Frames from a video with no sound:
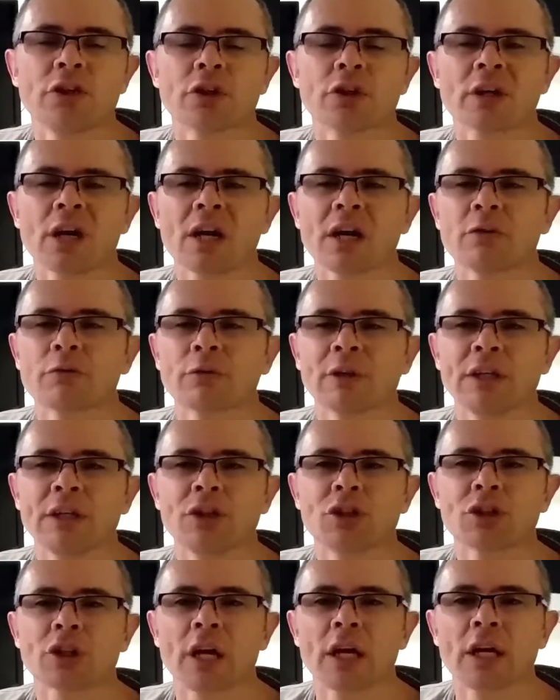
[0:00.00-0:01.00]
you can't really
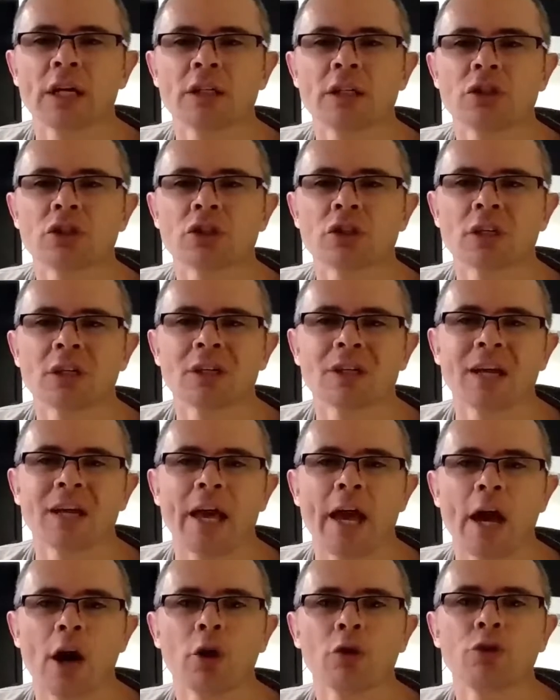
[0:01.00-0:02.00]
change
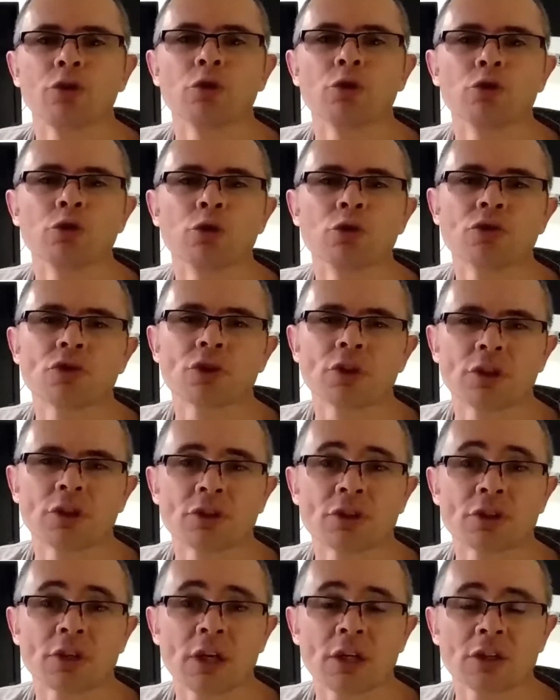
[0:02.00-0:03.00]
how you use it
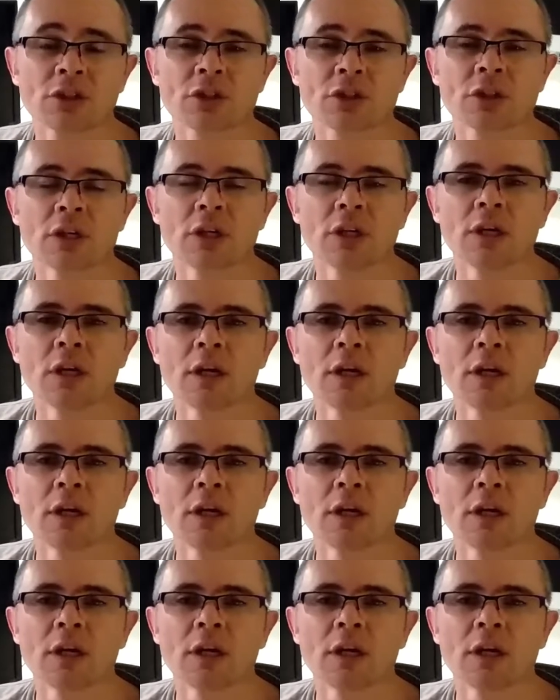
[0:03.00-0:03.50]
as such,